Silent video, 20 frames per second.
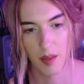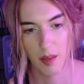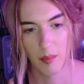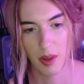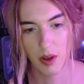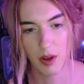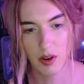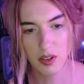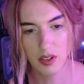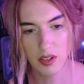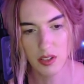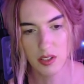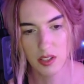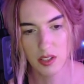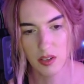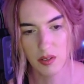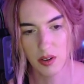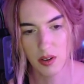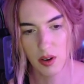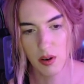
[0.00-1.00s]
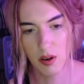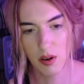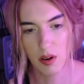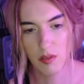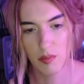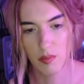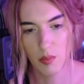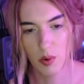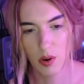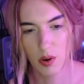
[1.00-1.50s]
My question is, do you know
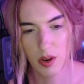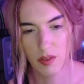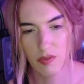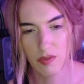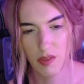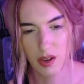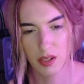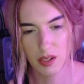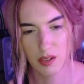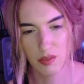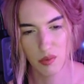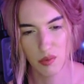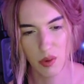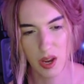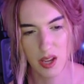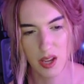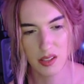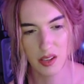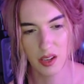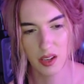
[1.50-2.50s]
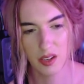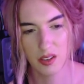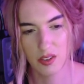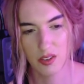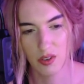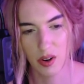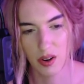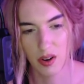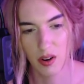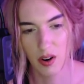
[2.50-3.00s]
of more effective ways I could
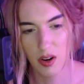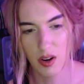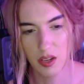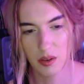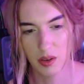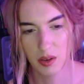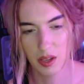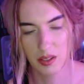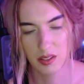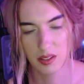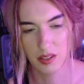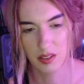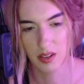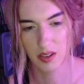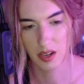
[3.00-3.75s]
try to argue against this kind